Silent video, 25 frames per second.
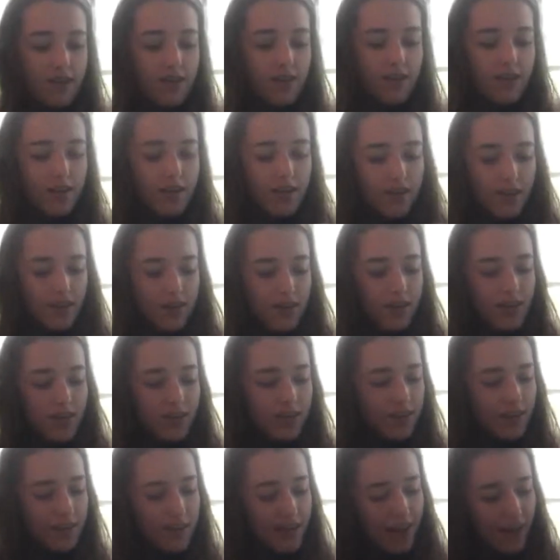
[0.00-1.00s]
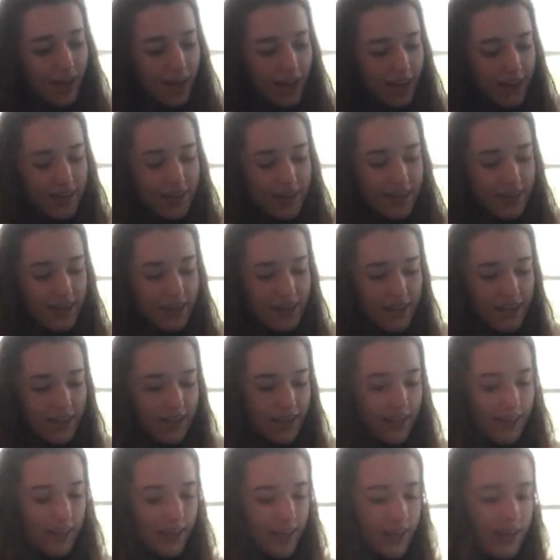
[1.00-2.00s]

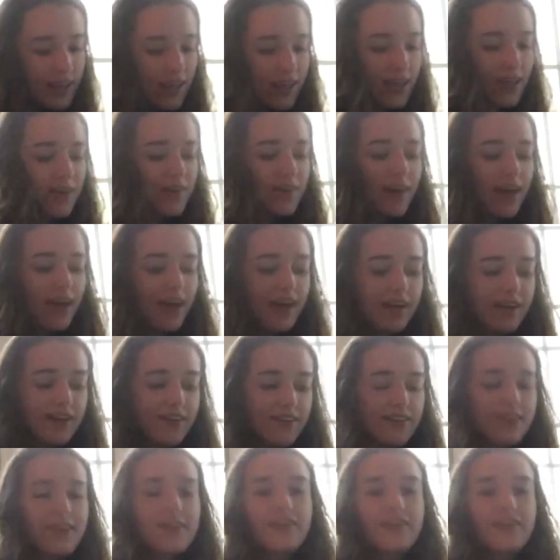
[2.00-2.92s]
[no speech]